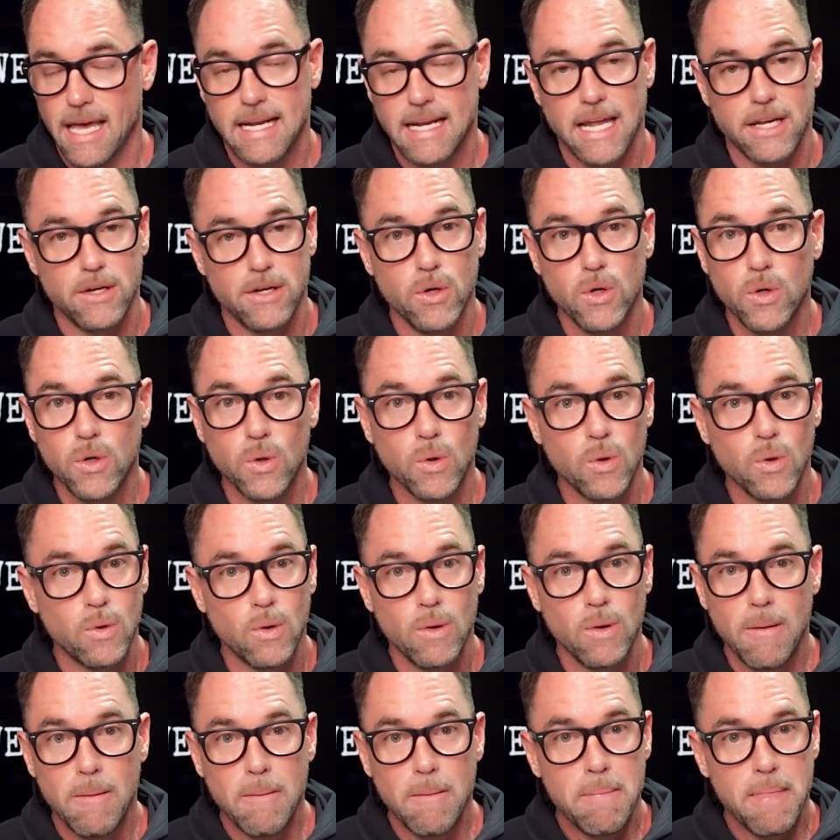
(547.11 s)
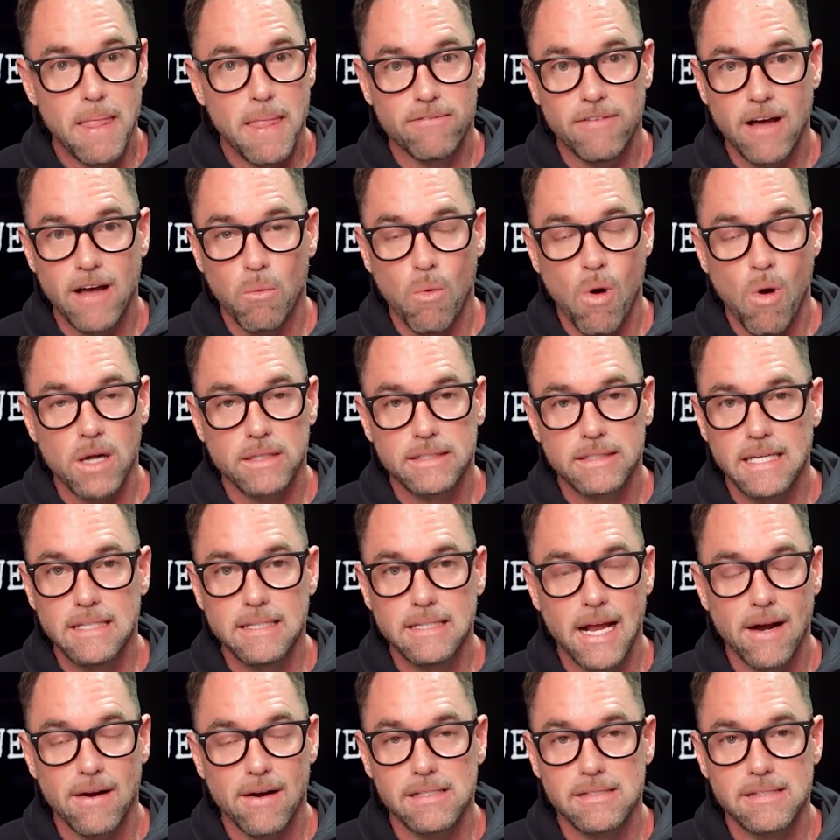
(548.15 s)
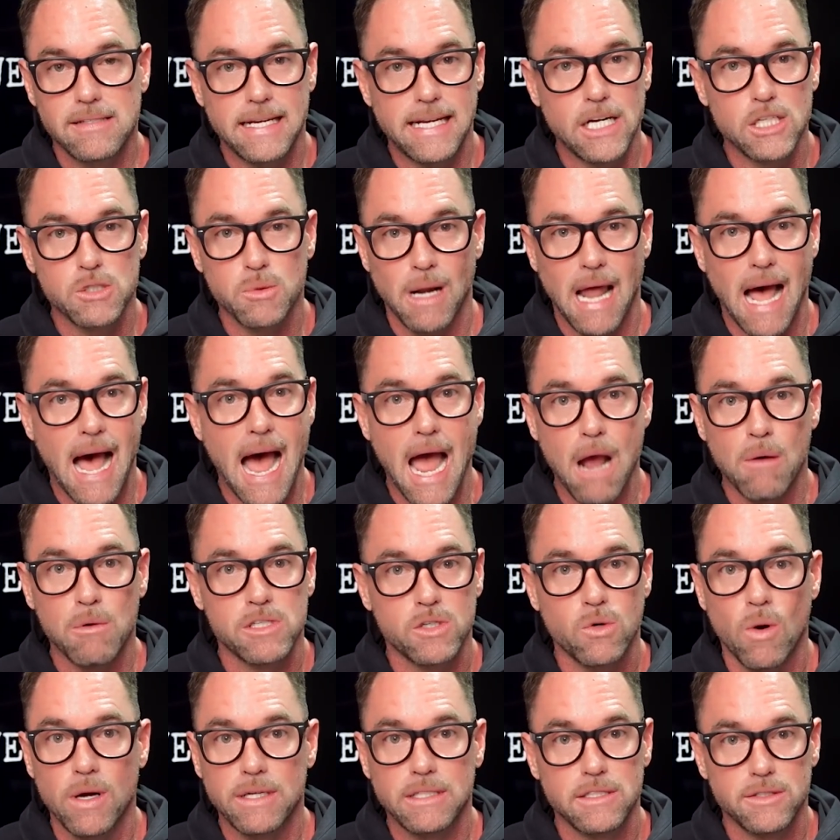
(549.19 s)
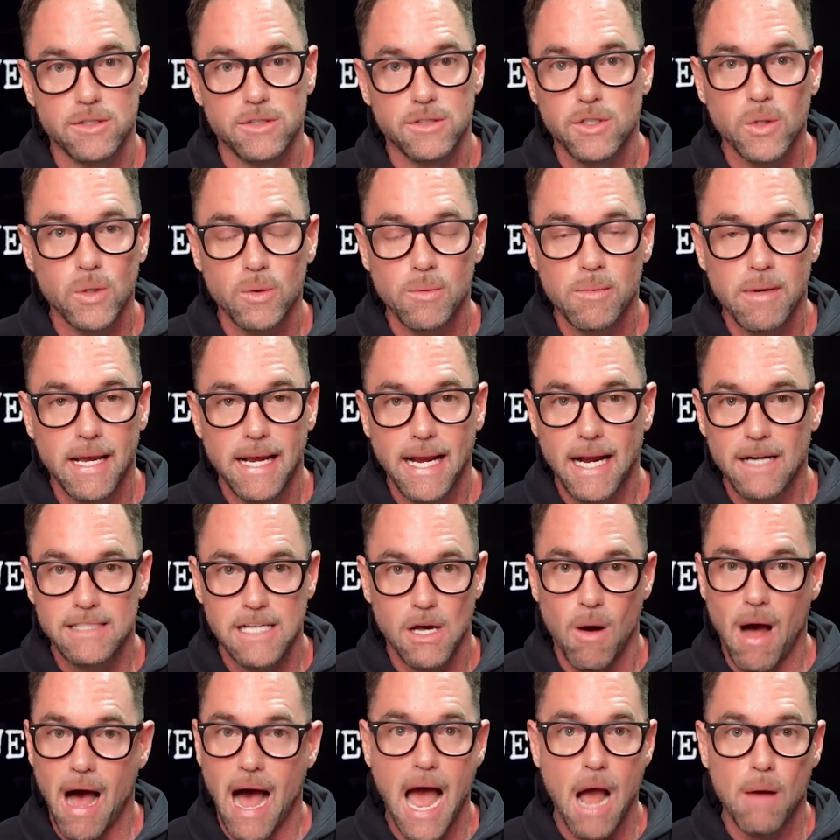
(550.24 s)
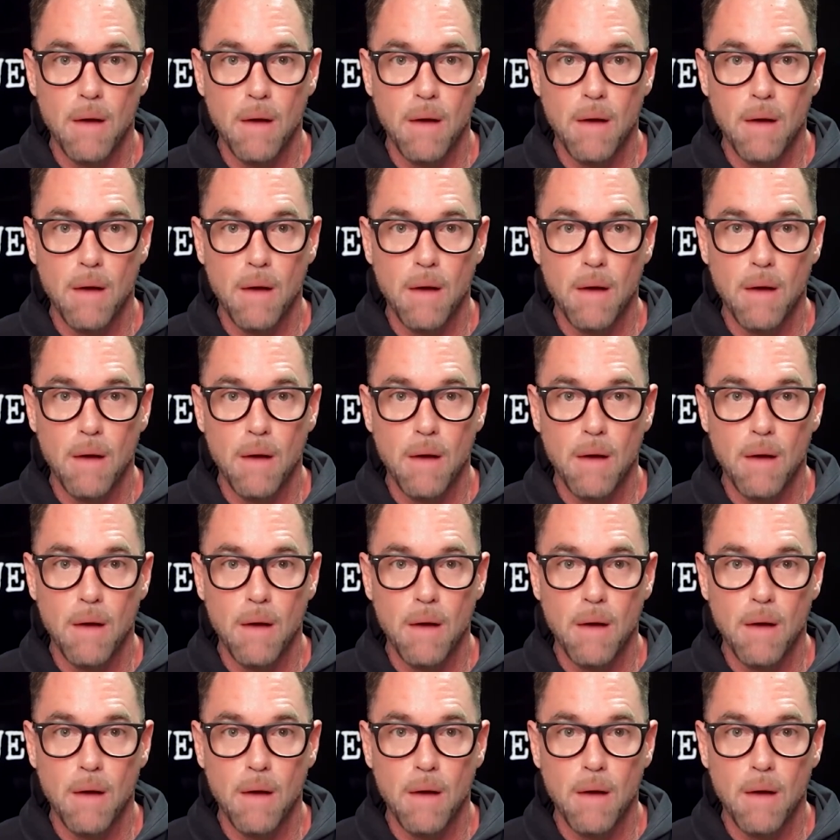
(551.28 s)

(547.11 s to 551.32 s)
And I knew if I walked in there and said, here's what I was going to do, here's how I